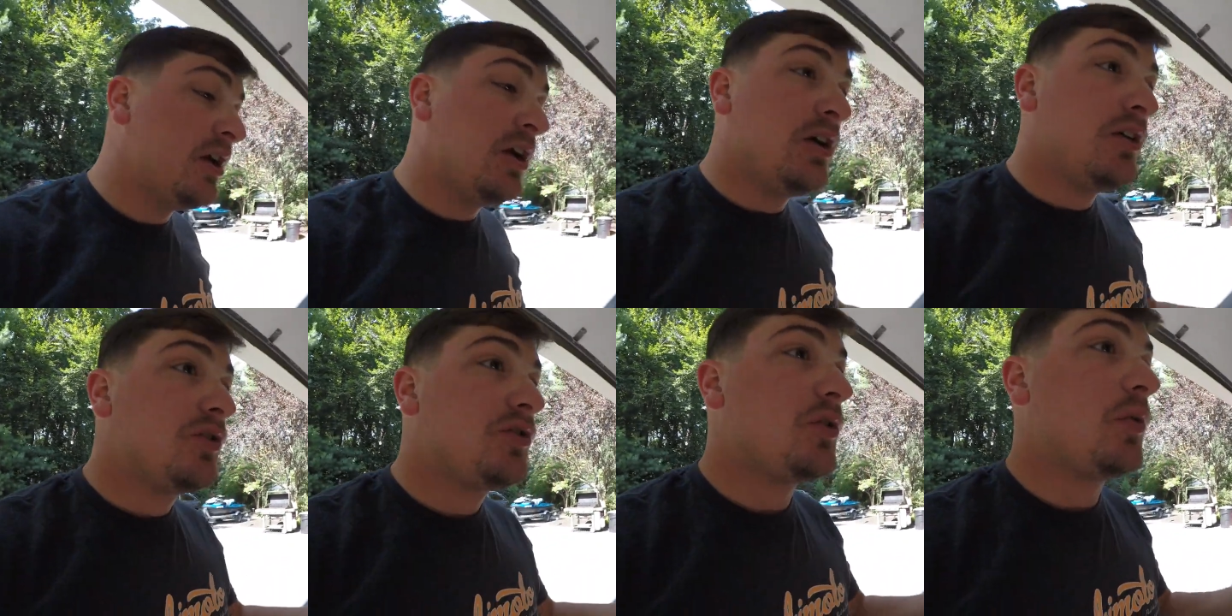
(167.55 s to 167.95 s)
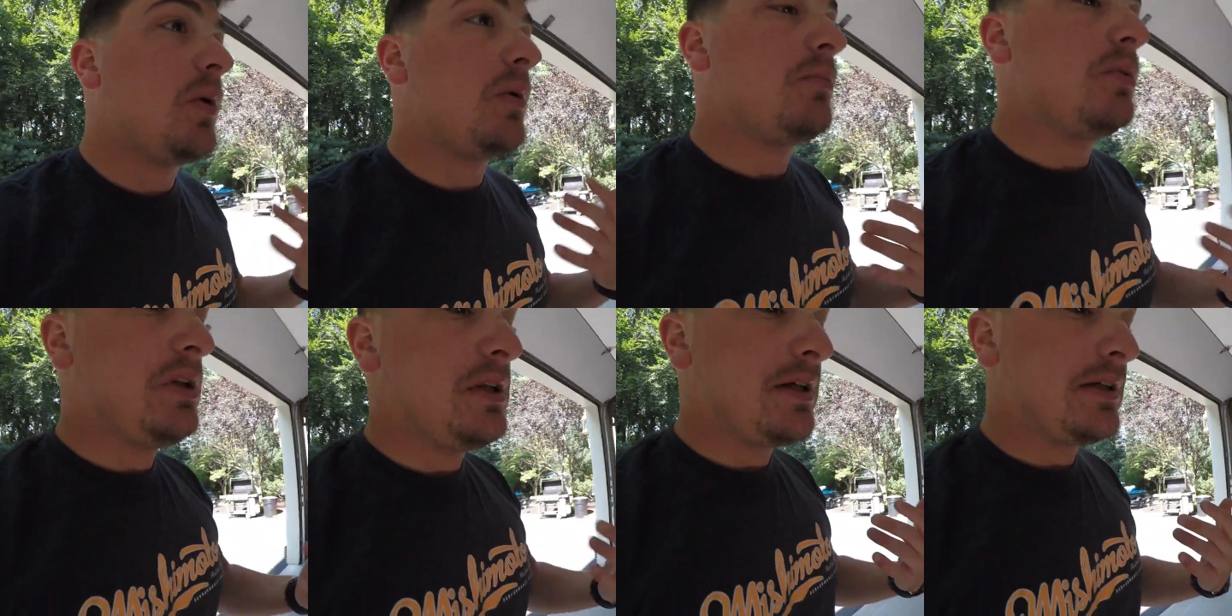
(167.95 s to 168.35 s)
So I'm
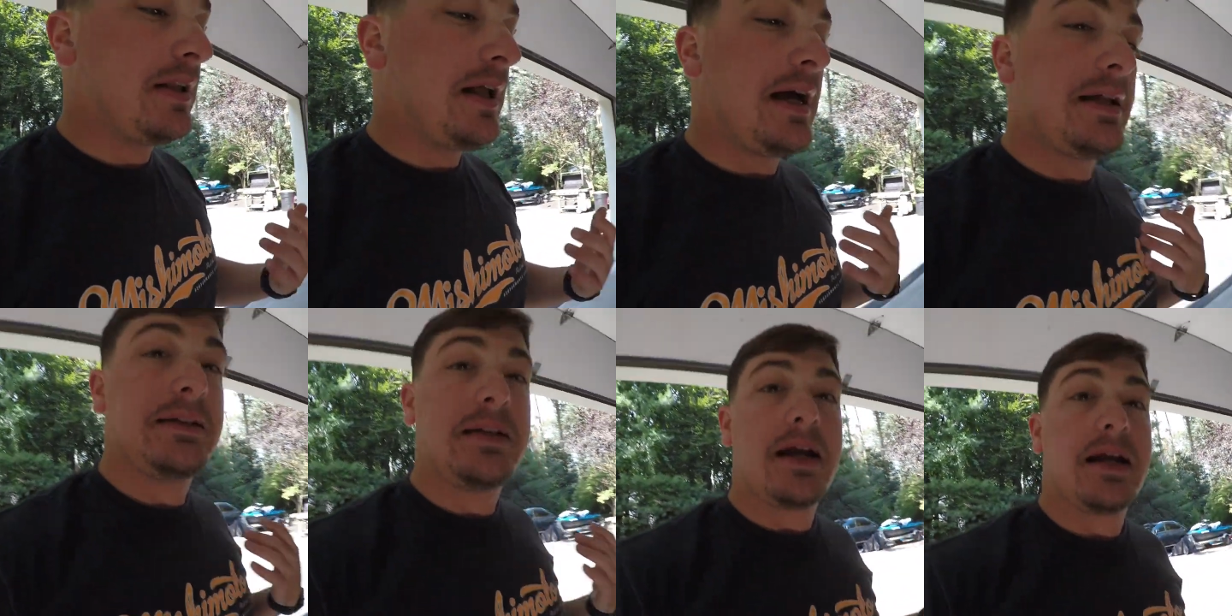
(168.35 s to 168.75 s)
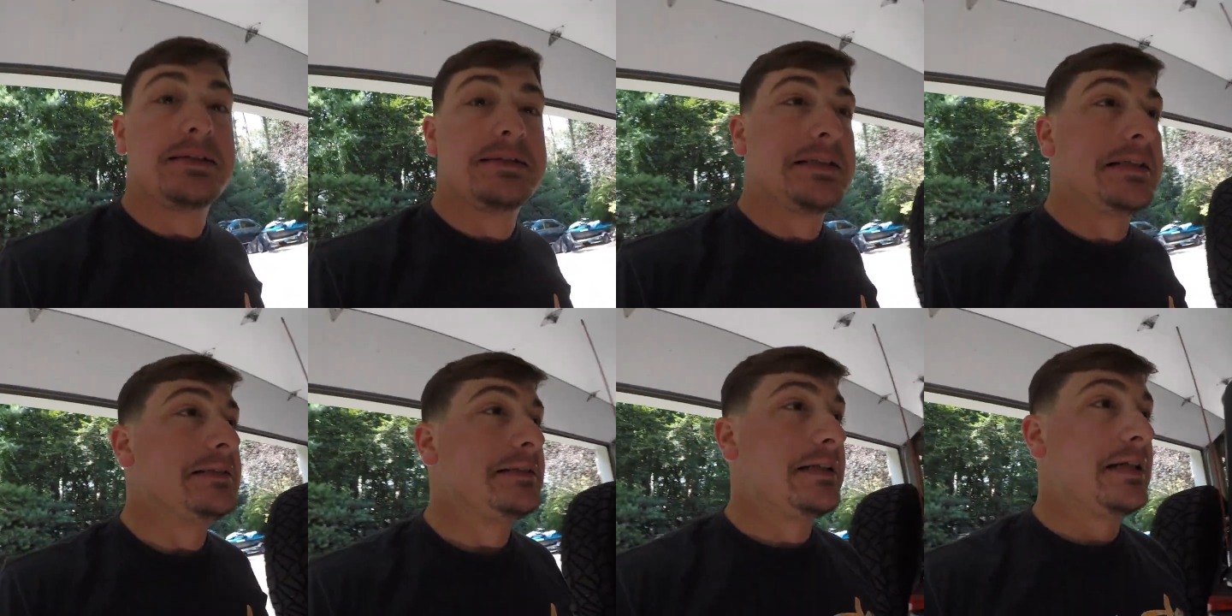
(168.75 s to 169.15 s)
really glad that I
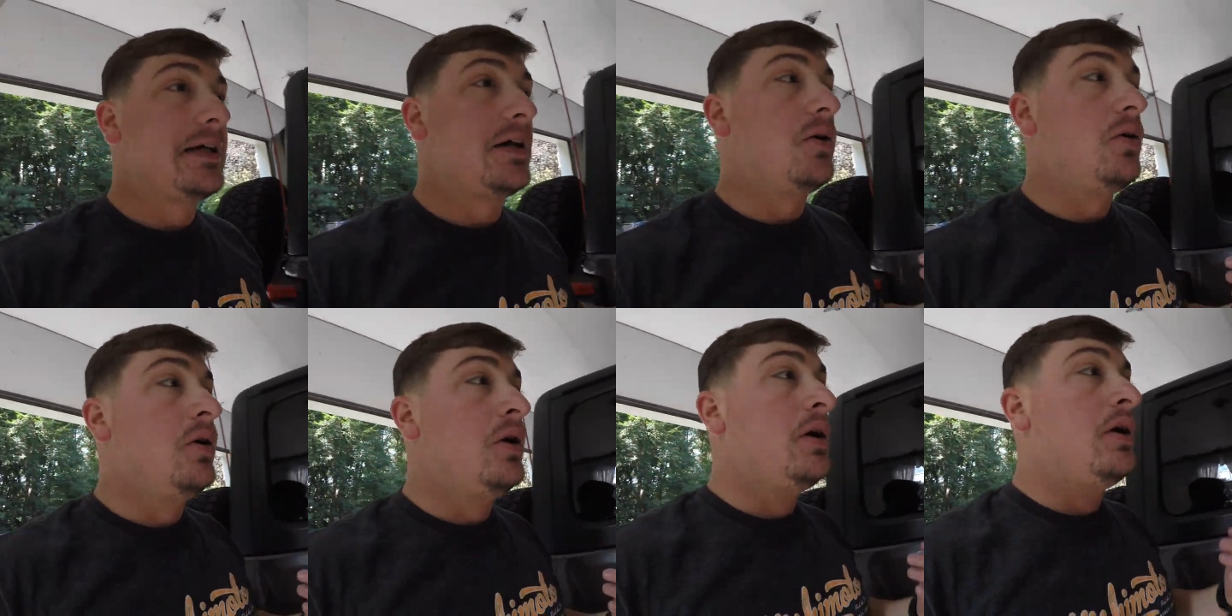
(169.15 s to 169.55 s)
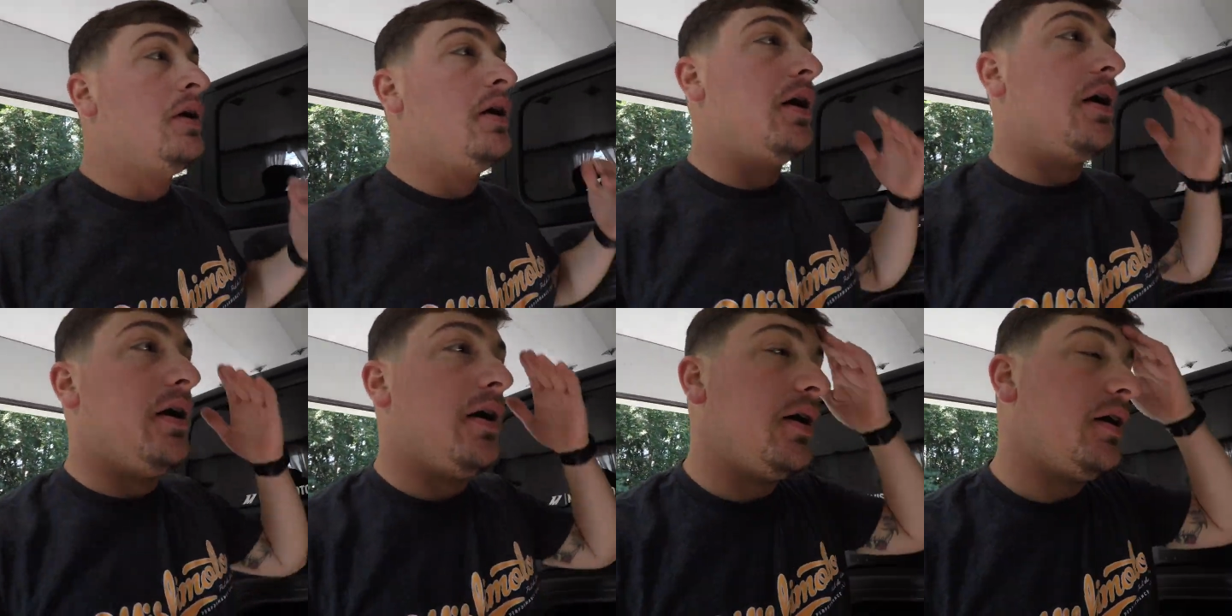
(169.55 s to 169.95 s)
sent it out.
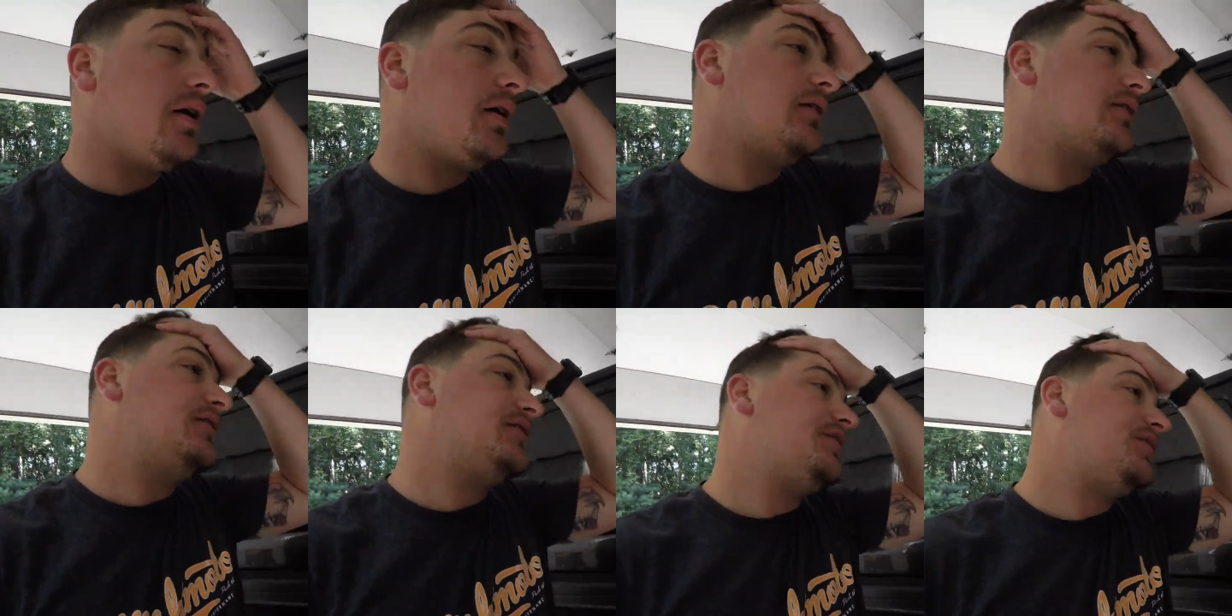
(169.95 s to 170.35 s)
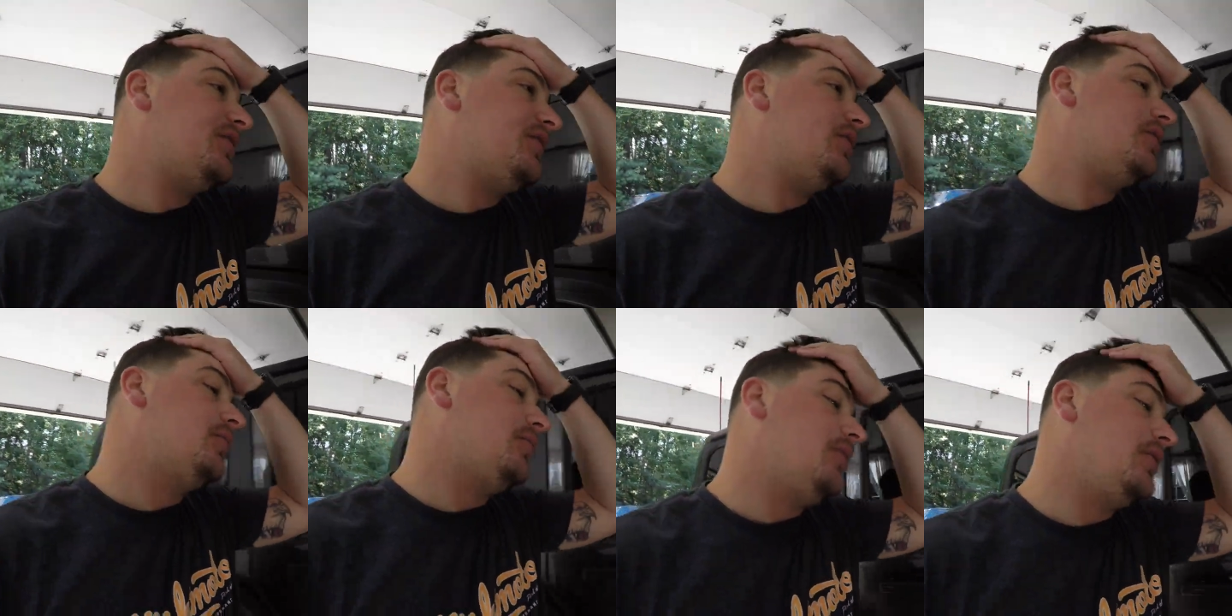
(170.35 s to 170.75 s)
Uh,
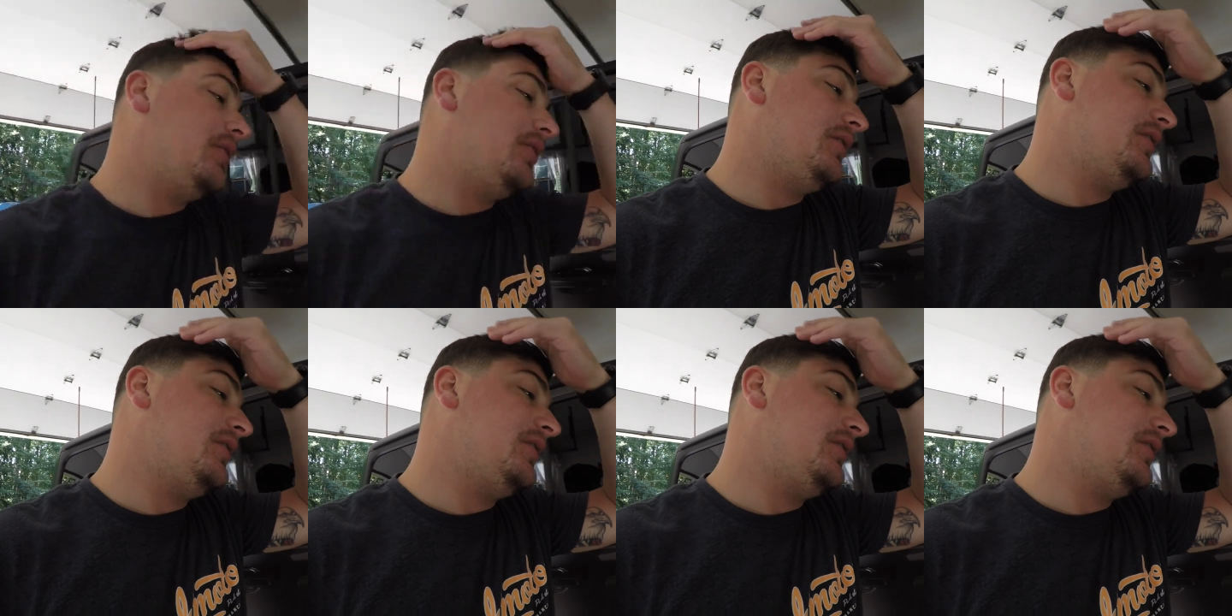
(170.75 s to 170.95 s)
so,